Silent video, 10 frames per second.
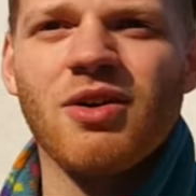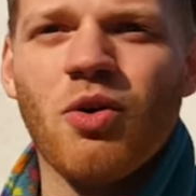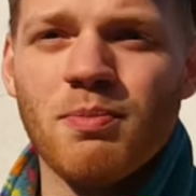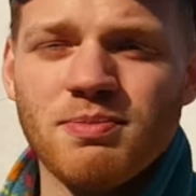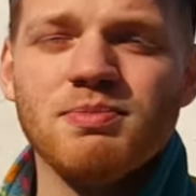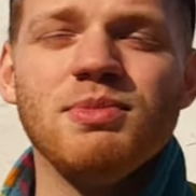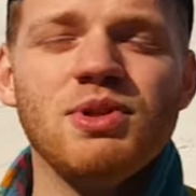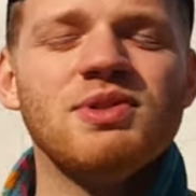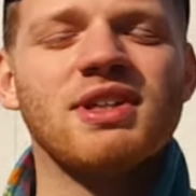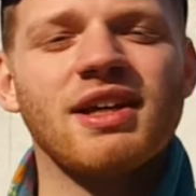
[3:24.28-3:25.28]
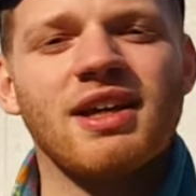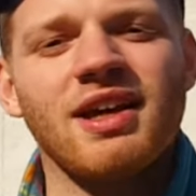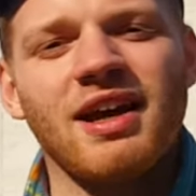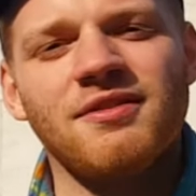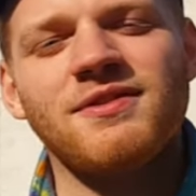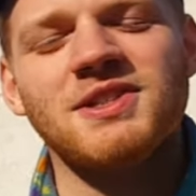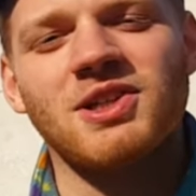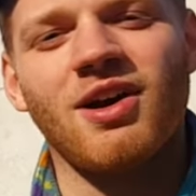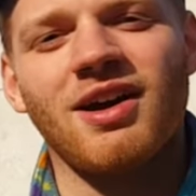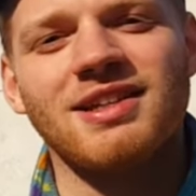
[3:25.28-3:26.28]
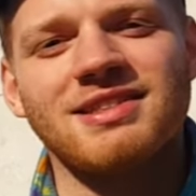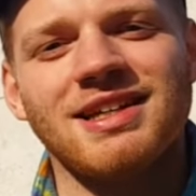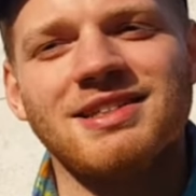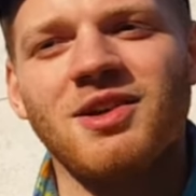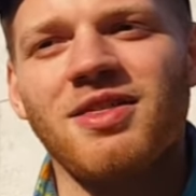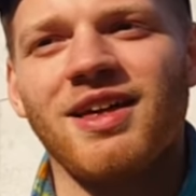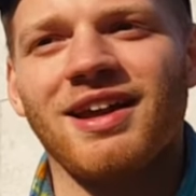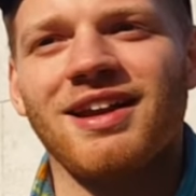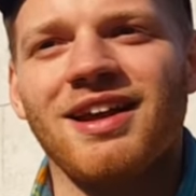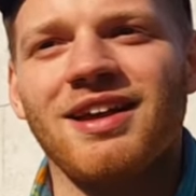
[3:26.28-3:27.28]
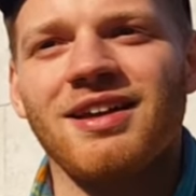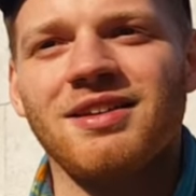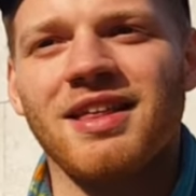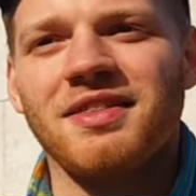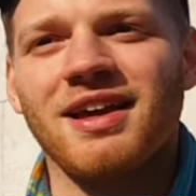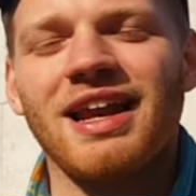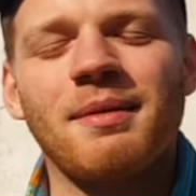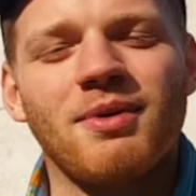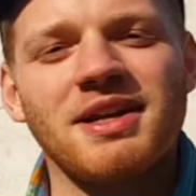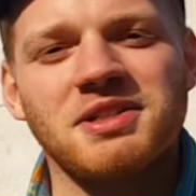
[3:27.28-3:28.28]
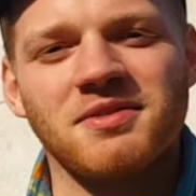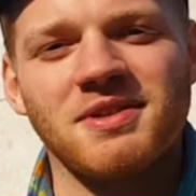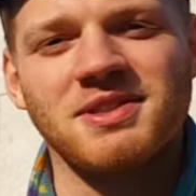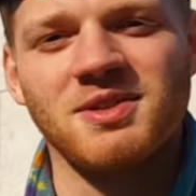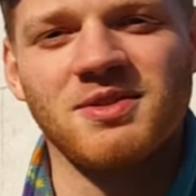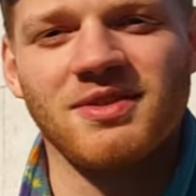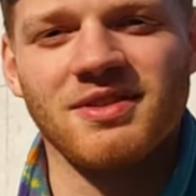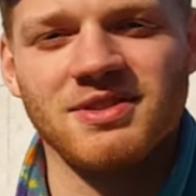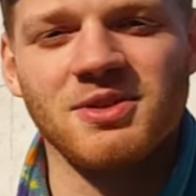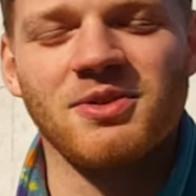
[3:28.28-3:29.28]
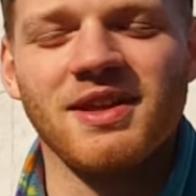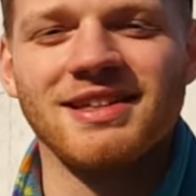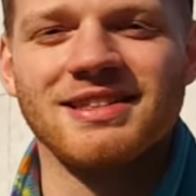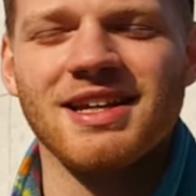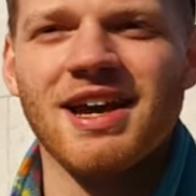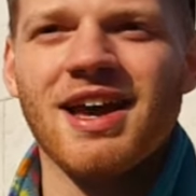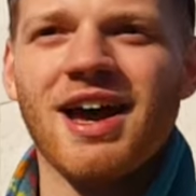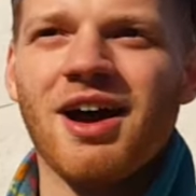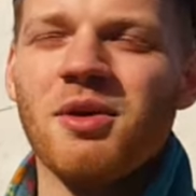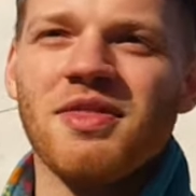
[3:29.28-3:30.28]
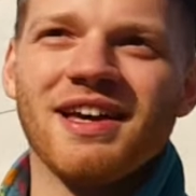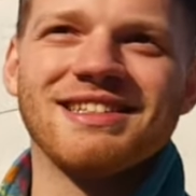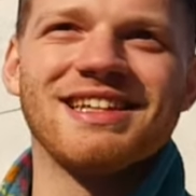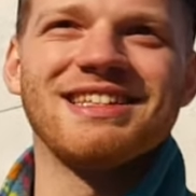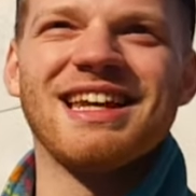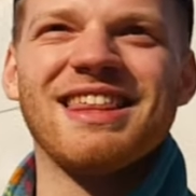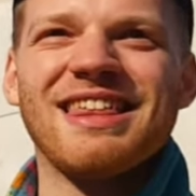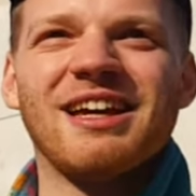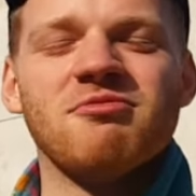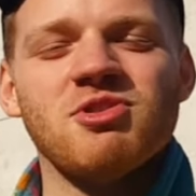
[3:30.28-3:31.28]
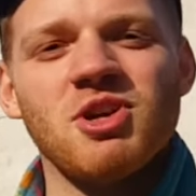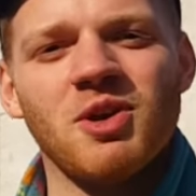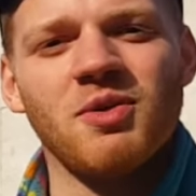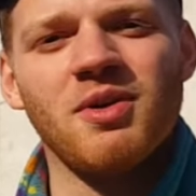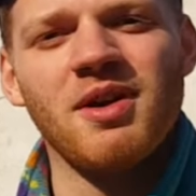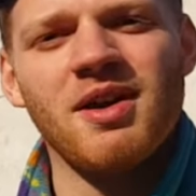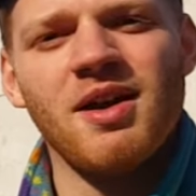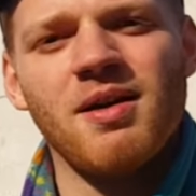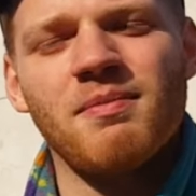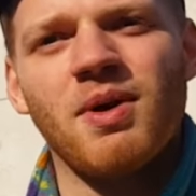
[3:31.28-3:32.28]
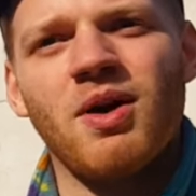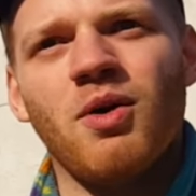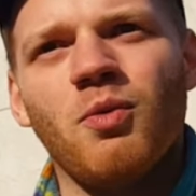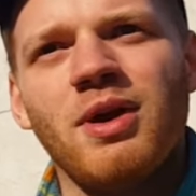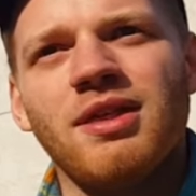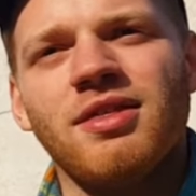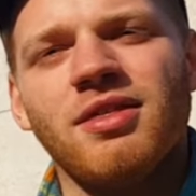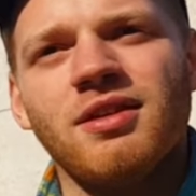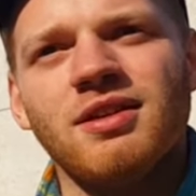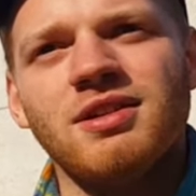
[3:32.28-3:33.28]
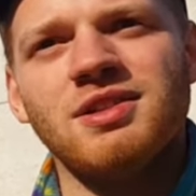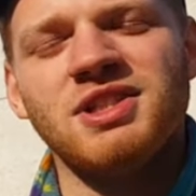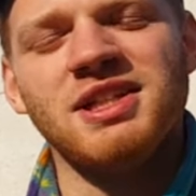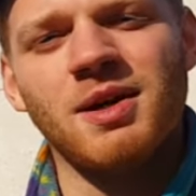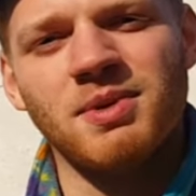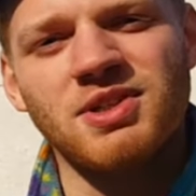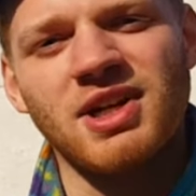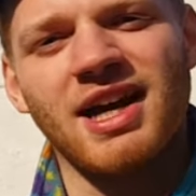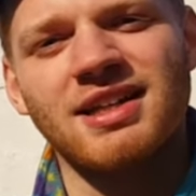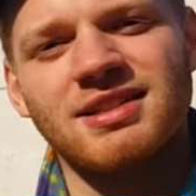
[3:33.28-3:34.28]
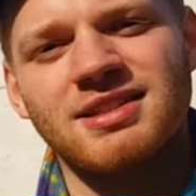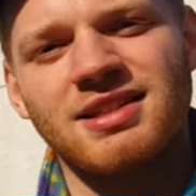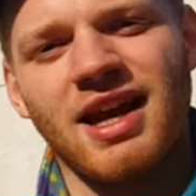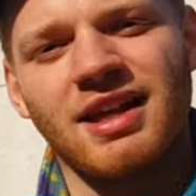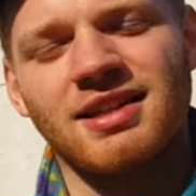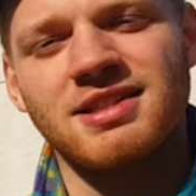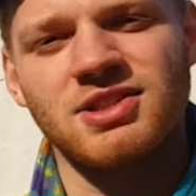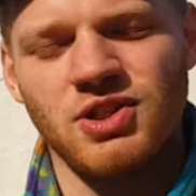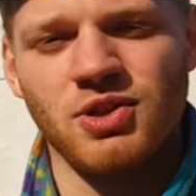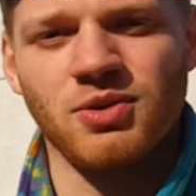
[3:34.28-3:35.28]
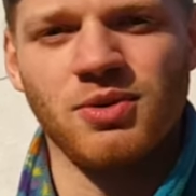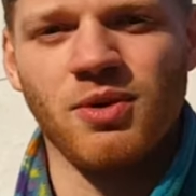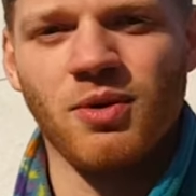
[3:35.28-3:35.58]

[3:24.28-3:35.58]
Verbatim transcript: or music and visual art is, is nothing that the collaboration of those two, two things I don't think is, is anything new but with GW Jazz and this new